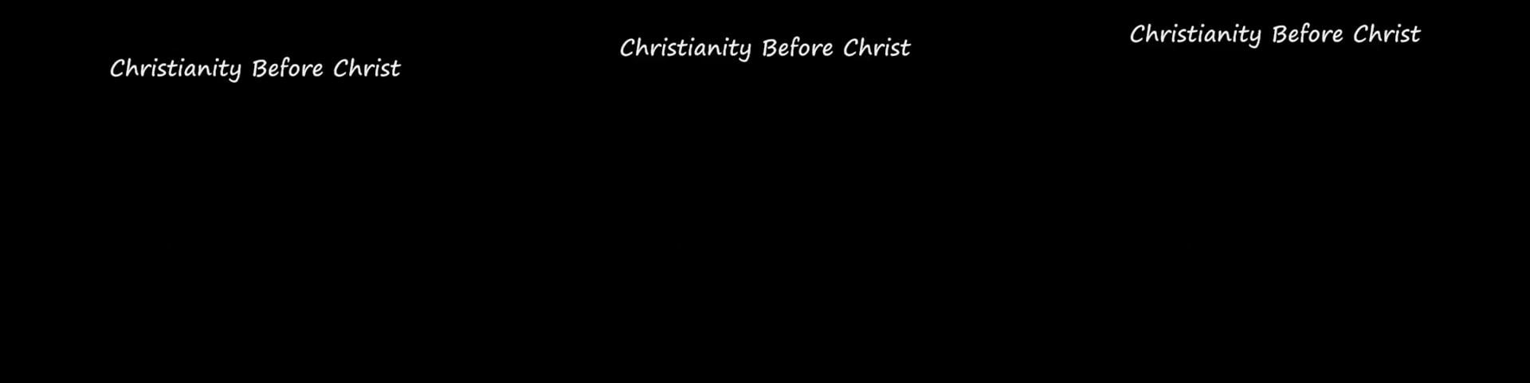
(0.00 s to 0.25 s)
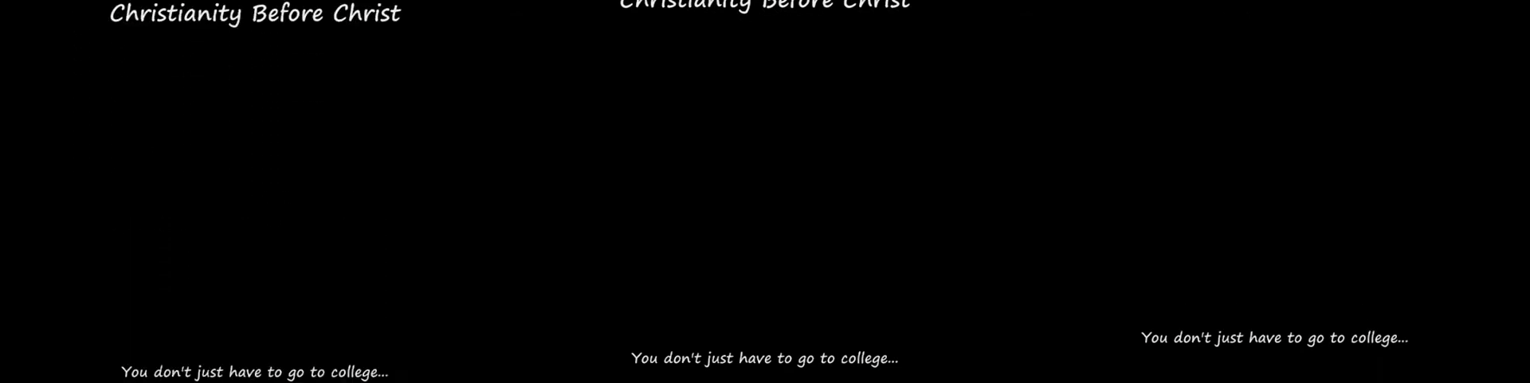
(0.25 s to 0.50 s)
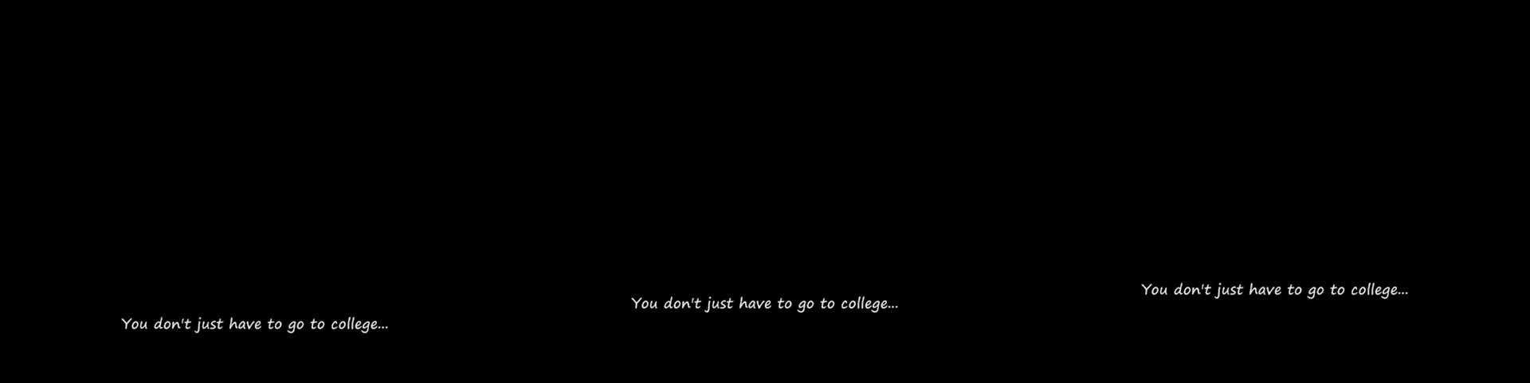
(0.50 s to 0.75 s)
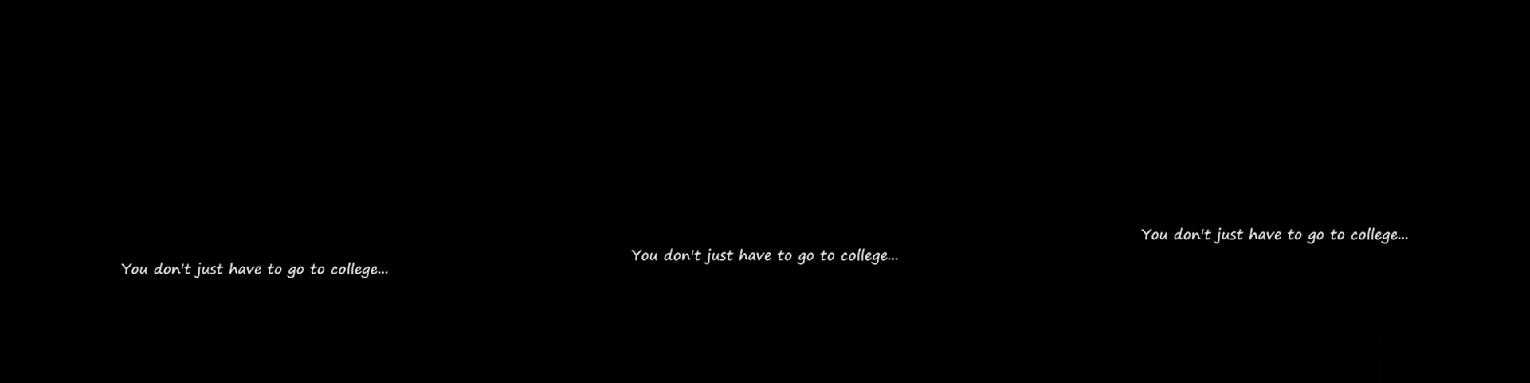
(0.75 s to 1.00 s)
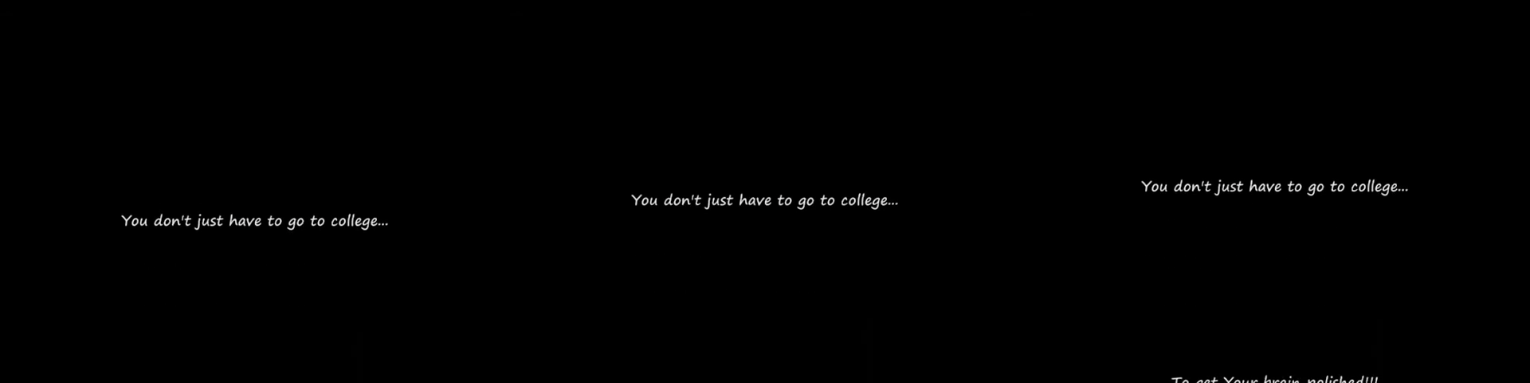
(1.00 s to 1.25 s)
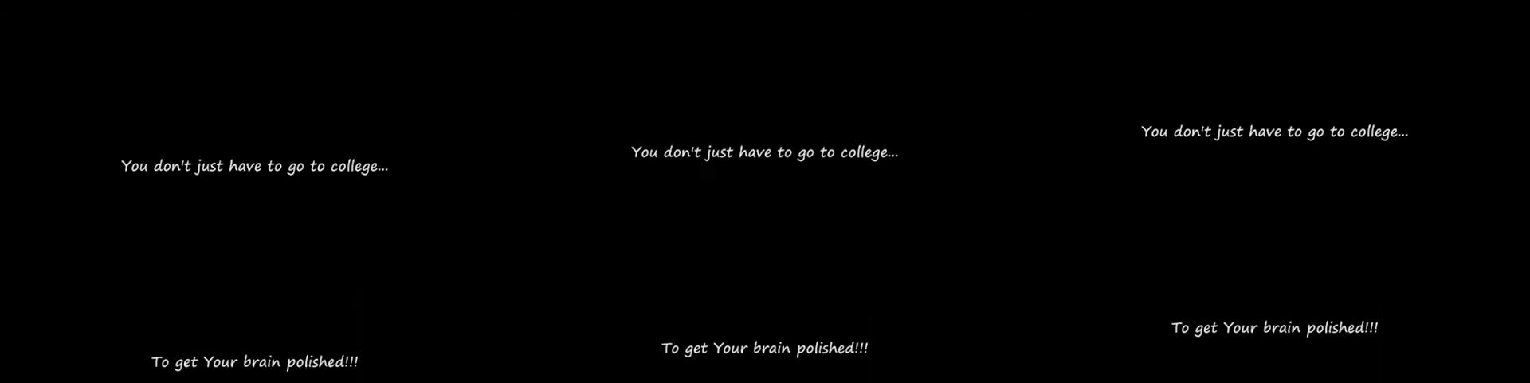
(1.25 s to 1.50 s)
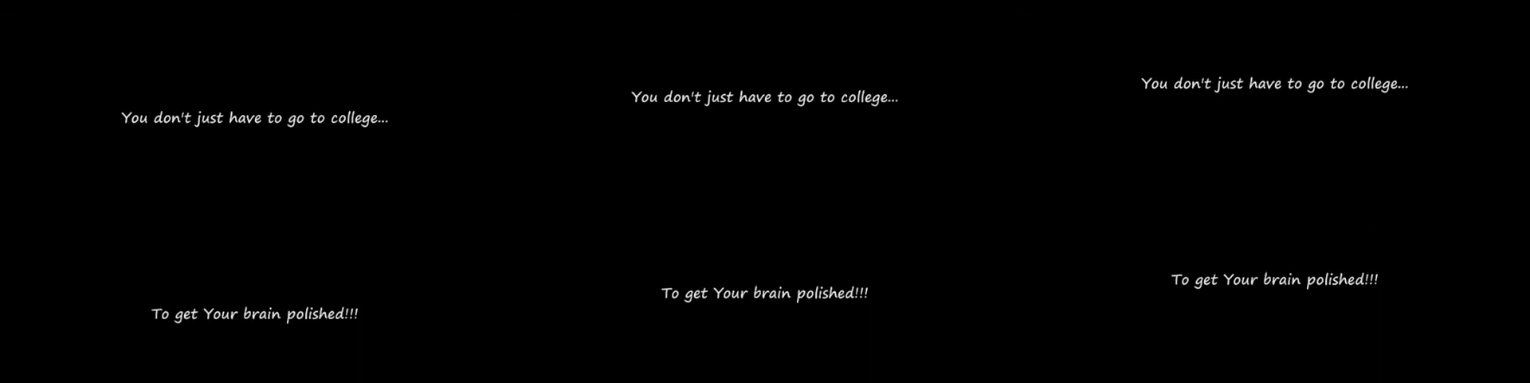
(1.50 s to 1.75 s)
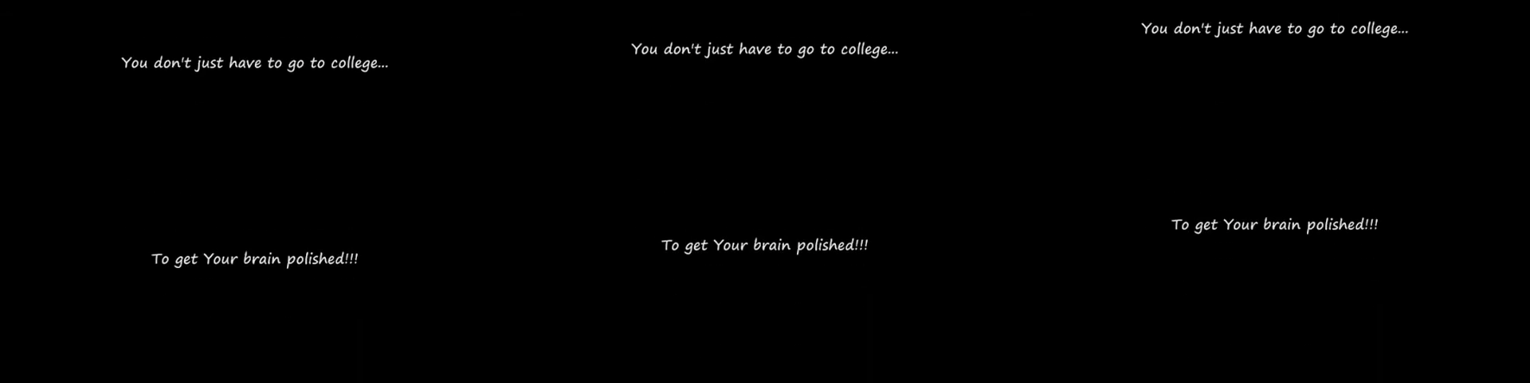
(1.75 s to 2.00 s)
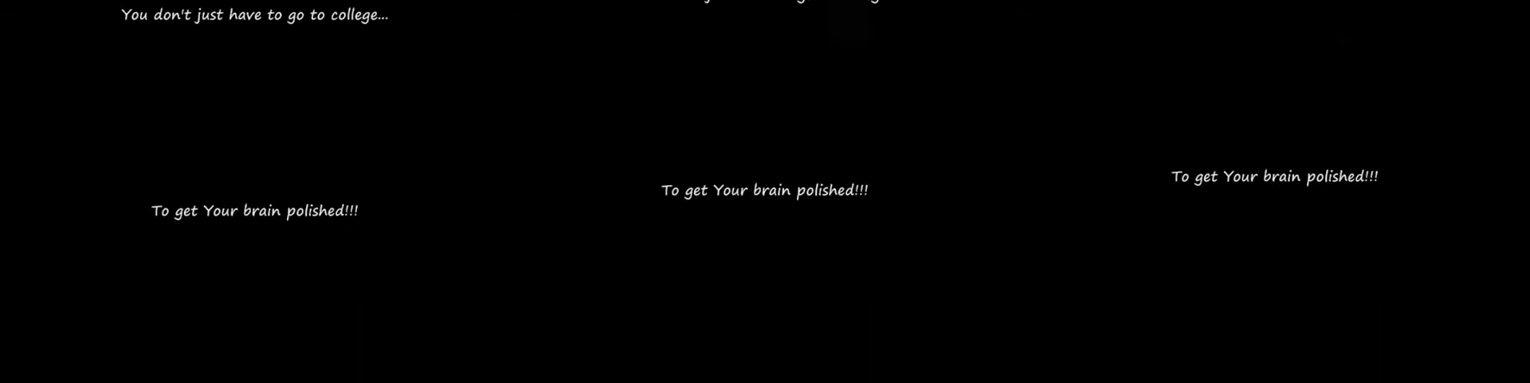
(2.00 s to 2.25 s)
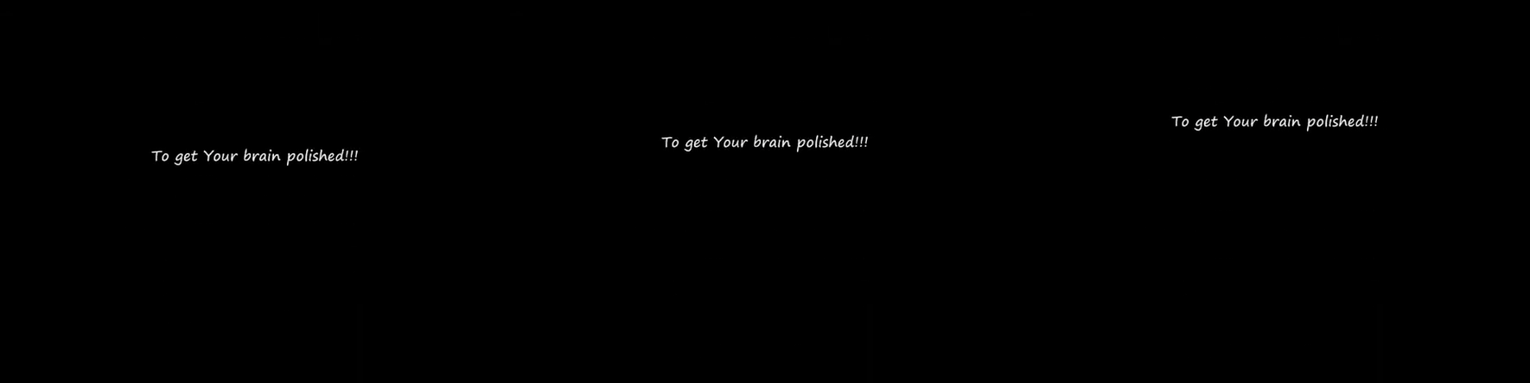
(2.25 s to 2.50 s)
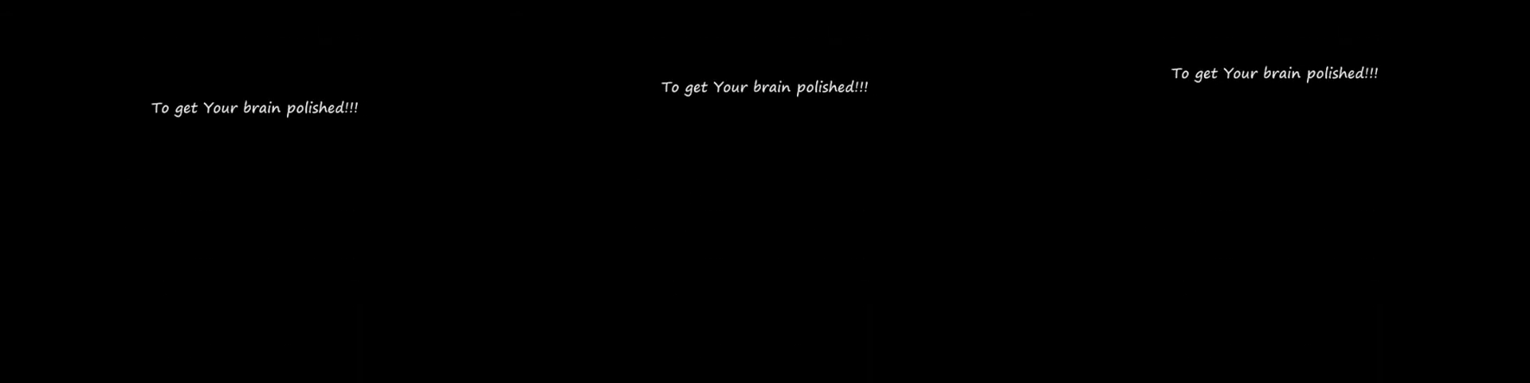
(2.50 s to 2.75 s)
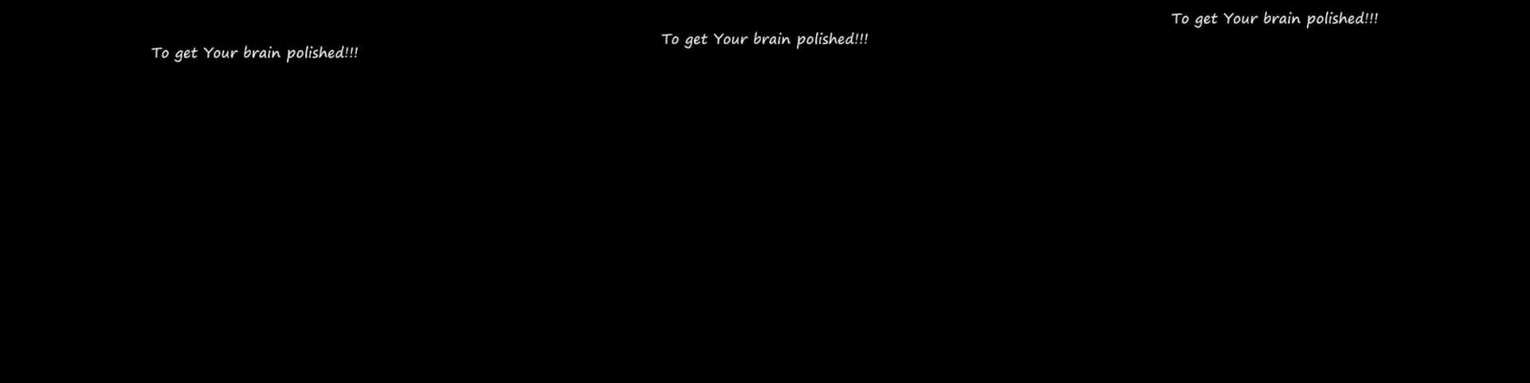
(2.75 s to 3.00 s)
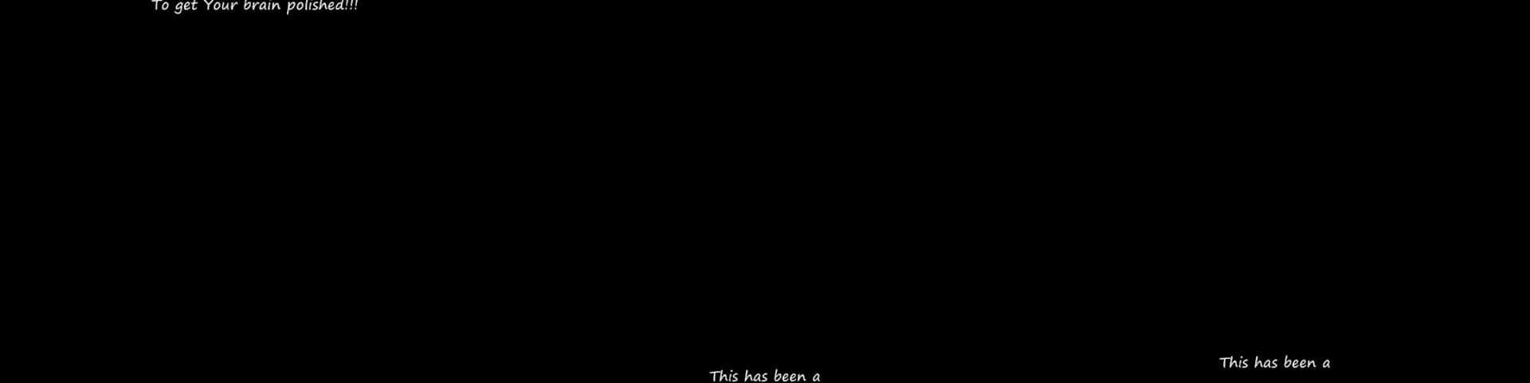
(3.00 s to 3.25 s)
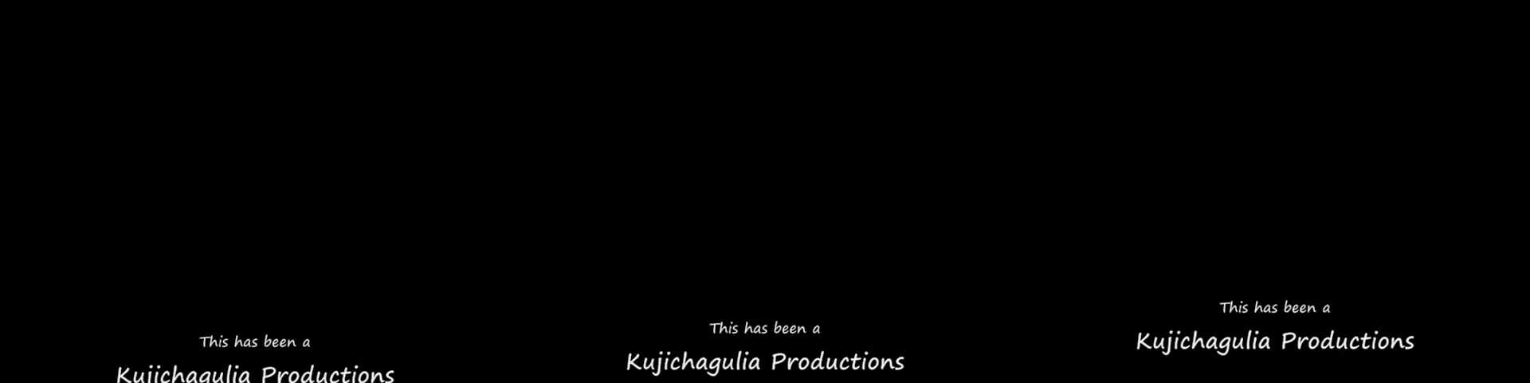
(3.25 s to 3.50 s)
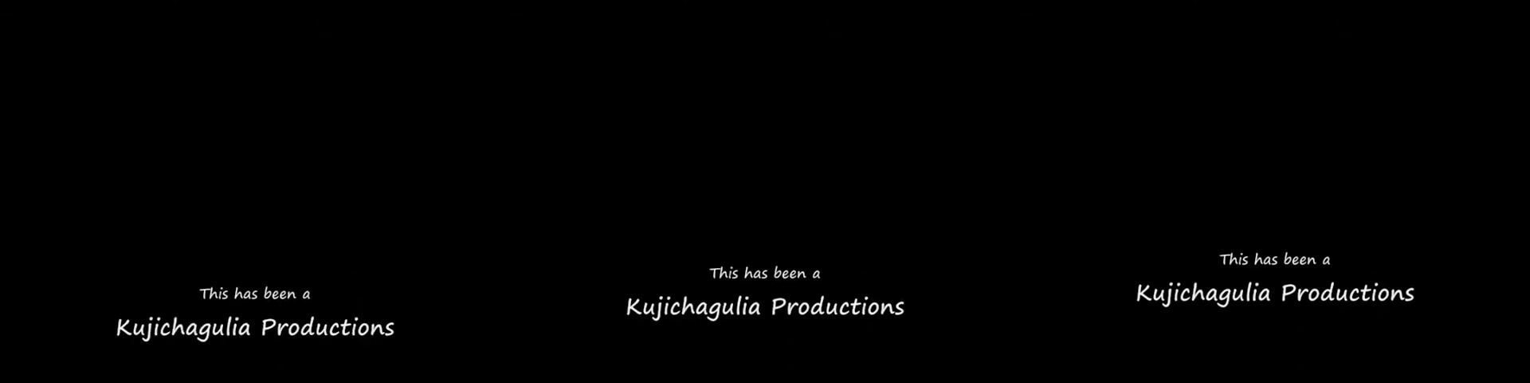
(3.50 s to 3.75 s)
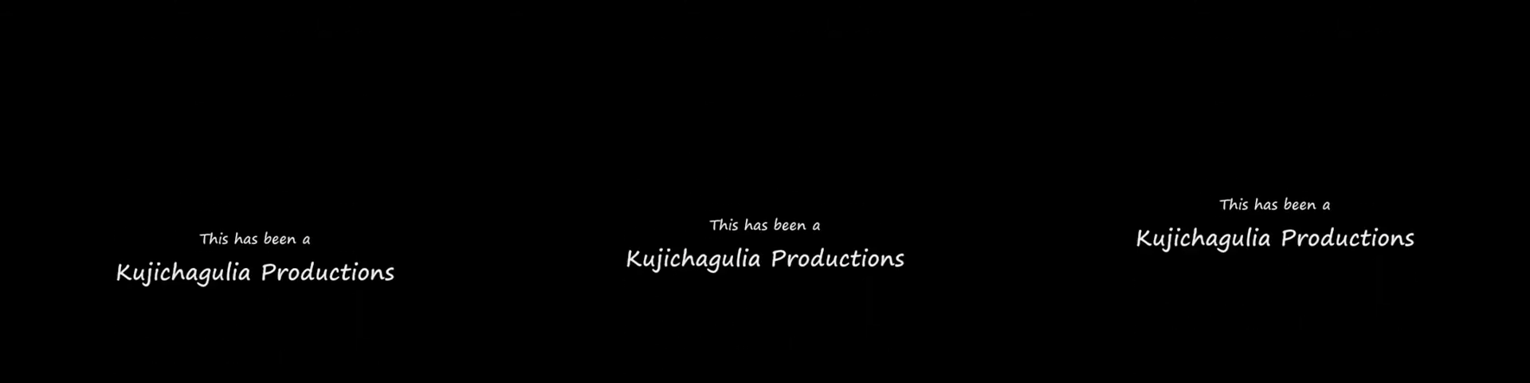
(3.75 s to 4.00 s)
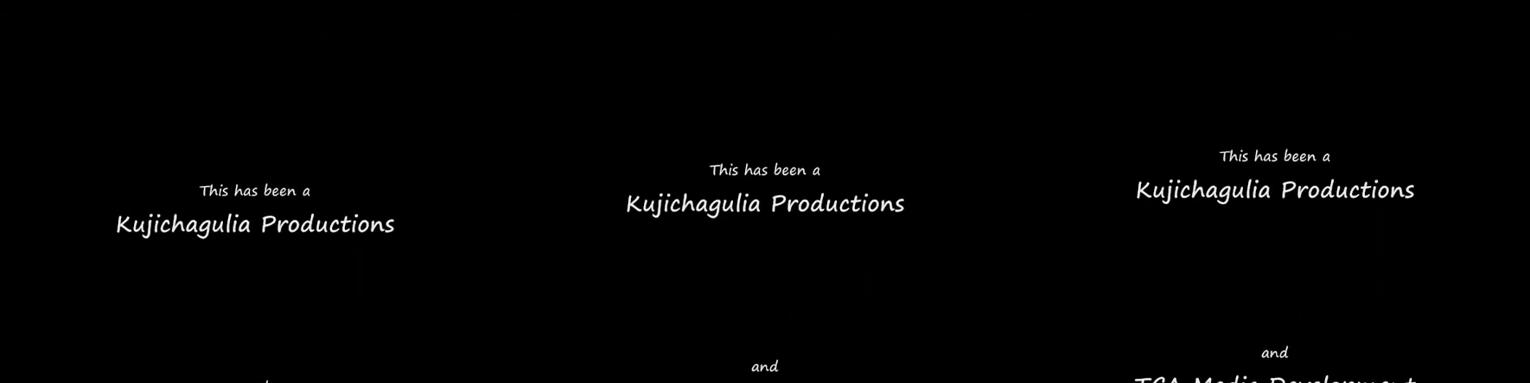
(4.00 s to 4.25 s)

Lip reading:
[unreadable: no face in view]